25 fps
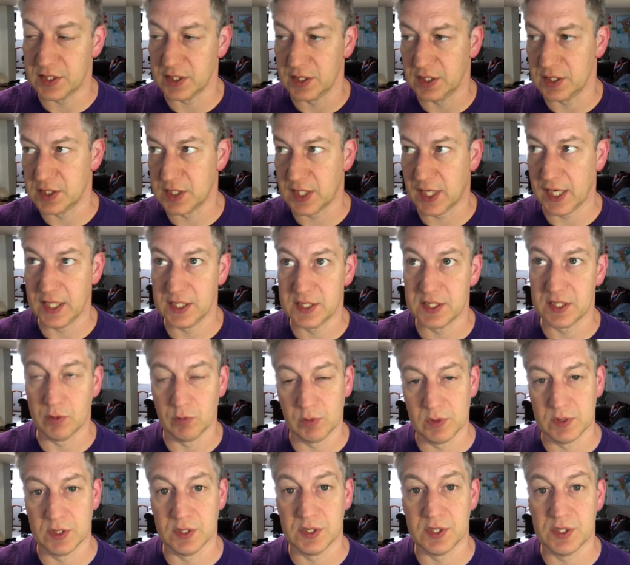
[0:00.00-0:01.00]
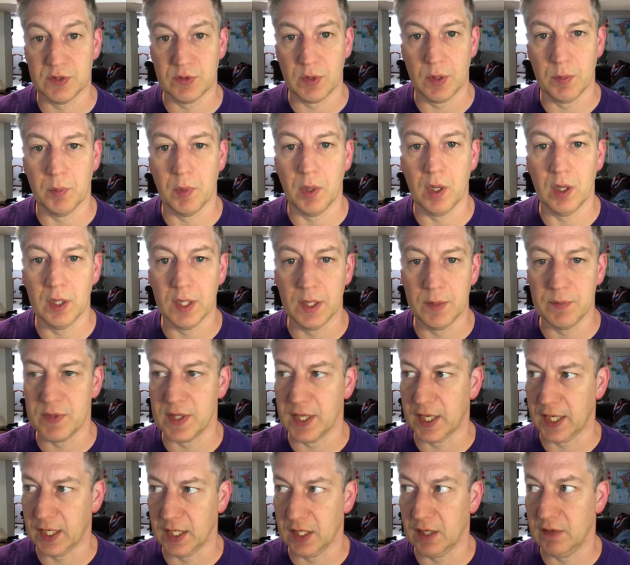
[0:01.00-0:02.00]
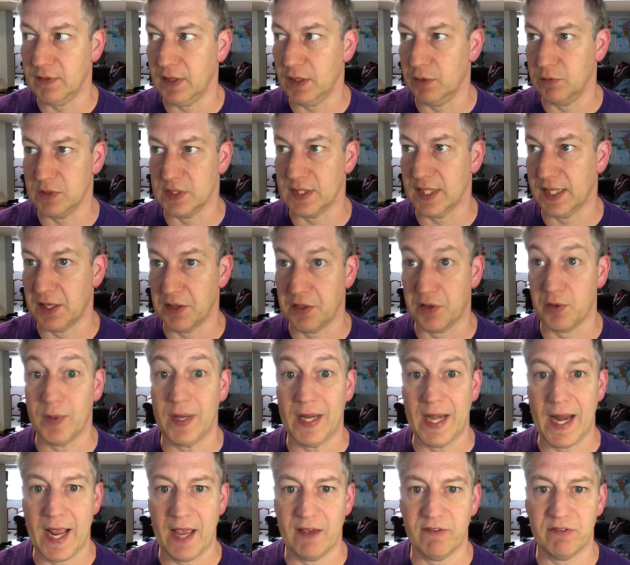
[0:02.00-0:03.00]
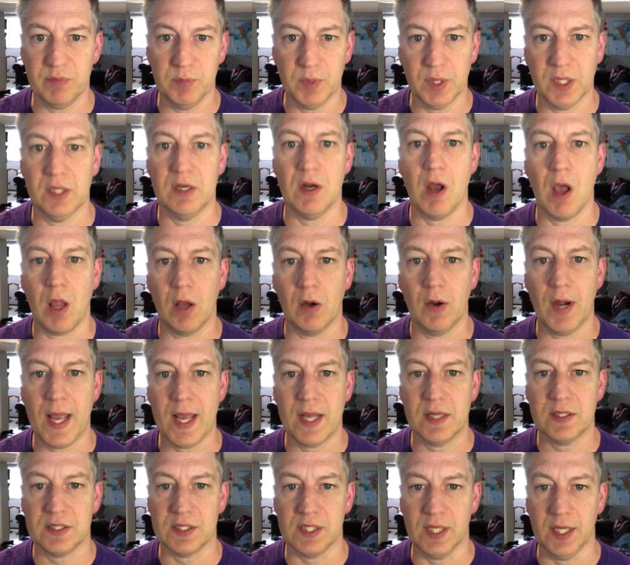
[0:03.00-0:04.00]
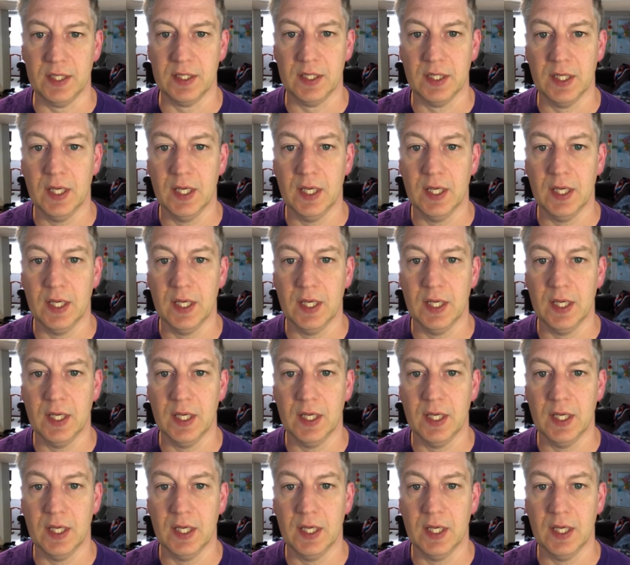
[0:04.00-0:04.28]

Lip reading: In this case, it was a strip mall I'm thinking of, and it was like a $3.5 million asset.